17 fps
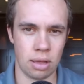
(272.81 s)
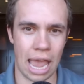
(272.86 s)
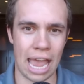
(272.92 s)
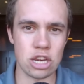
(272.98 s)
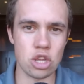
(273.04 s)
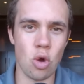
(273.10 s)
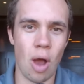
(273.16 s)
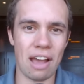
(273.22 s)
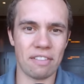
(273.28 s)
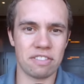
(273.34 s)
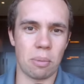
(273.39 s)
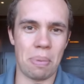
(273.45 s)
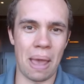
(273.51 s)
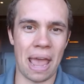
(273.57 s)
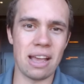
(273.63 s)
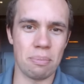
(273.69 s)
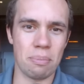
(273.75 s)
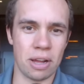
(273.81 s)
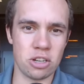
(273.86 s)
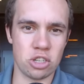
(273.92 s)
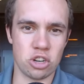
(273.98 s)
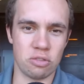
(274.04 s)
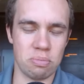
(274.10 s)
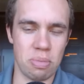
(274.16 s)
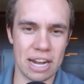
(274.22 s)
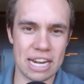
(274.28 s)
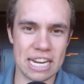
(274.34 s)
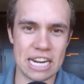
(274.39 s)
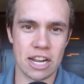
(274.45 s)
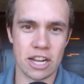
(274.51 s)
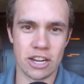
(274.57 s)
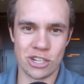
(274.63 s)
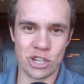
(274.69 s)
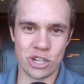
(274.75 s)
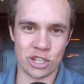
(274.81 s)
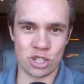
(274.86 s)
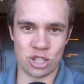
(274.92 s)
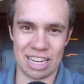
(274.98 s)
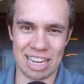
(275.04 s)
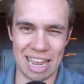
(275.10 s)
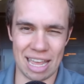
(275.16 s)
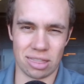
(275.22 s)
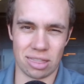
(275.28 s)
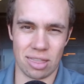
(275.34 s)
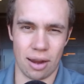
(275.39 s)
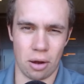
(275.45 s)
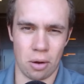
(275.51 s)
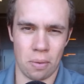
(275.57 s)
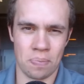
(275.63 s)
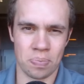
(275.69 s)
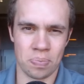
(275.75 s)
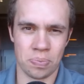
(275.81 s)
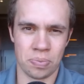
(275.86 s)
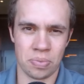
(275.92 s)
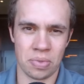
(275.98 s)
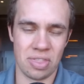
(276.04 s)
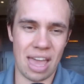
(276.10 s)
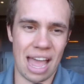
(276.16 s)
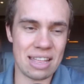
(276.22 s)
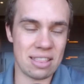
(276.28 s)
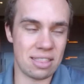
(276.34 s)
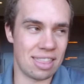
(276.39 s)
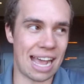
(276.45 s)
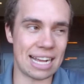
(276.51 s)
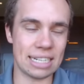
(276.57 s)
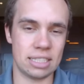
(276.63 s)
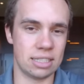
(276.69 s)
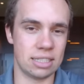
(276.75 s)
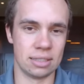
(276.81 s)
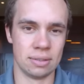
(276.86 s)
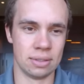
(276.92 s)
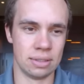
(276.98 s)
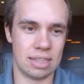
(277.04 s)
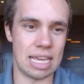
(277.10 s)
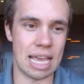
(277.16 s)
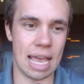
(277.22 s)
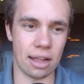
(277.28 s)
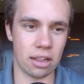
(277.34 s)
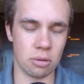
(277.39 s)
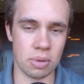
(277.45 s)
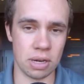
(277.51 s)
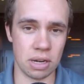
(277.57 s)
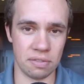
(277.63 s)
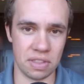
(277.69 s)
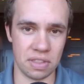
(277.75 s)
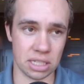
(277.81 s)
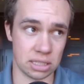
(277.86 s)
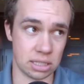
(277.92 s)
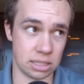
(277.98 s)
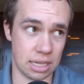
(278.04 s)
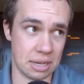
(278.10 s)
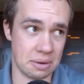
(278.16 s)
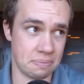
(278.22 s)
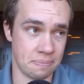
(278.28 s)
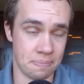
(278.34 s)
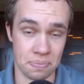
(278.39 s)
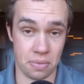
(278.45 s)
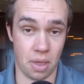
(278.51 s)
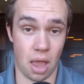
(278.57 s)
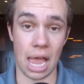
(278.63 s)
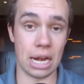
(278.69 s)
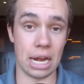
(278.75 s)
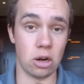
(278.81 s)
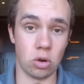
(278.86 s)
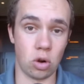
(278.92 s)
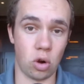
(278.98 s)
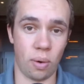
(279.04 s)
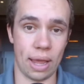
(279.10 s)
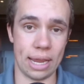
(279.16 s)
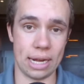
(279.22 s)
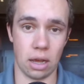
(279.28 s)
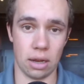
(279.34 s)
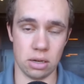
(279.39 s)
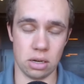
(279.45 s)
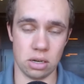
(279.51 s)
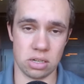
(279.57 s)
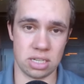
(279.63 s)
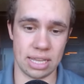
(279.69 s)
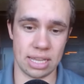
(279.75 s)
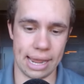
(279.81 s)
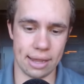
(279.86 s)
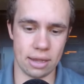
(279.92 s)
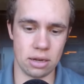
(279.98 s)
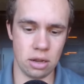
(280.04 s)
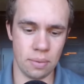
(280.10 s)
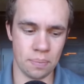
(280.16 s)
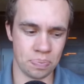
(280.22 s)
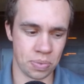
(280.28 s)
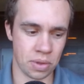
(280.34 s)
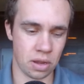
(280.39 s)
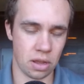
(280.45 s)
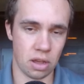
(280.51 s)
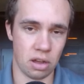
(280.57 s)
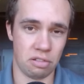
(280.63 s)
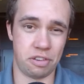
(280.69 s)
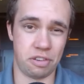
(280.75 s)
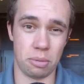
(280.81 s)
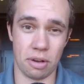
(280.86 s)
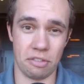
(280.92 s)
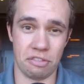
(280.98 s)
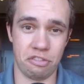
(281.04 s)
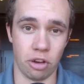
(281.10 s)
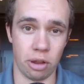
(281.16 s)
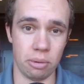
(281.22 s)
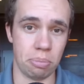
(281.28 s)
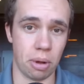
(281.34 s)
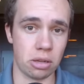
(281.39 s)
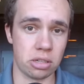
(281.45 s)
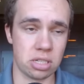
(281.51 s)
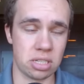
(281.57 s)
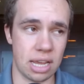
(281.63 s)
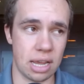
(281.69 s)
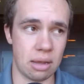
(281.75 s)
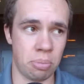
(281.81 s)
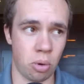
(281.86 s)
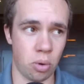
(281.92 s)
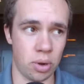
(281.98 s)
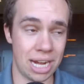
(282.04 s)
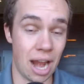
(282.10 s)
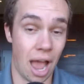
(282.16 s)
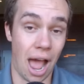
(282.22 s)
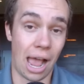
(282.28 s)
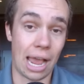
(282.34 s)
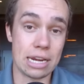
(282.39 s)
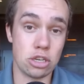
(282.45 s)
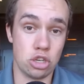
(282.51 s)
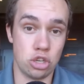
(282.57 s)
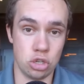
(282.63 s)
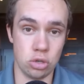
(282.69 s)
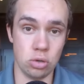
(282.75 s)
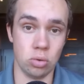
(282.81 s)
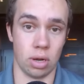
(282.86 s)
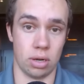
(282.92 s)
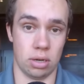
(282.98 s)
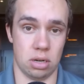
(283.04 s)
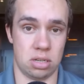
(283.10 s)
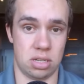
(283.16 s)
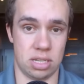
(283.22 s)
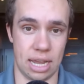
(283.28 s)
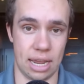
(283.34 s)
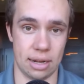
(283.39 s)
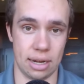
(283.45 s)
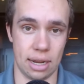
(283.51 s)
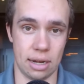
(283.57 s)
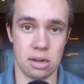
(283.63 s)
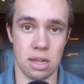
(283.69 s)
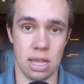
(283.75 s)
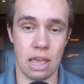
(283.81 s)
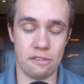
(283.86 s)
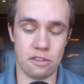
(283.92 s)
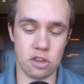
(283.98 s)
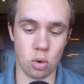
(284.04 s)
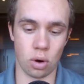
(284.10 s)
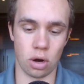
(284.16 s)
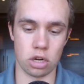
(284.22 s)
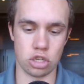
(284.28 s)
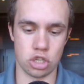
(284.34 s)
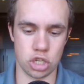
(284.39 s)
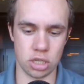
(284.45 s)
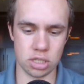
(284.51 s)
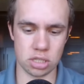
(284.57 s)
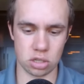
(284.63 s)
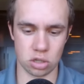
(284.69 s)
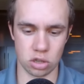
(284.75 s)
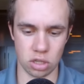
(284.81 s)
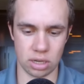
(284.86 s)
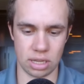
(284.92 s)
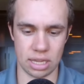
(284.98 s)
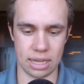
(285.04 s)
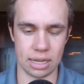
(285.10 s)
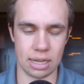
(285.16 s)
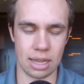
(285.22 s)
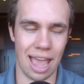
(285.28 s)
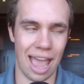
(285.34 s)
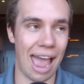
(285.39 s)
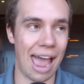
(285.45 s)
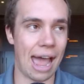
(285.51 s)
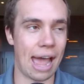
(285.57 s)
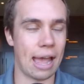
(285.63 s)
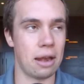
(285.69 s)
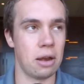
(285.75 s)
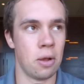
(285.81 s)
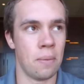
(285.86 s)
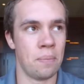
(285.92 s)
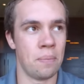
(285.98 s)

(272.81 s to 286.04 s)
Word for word: and you have to pay a bunch of money just to get there? That, that's the element of this that I don't quite understand. From a football standpoint, I do understand it. If you are just looking at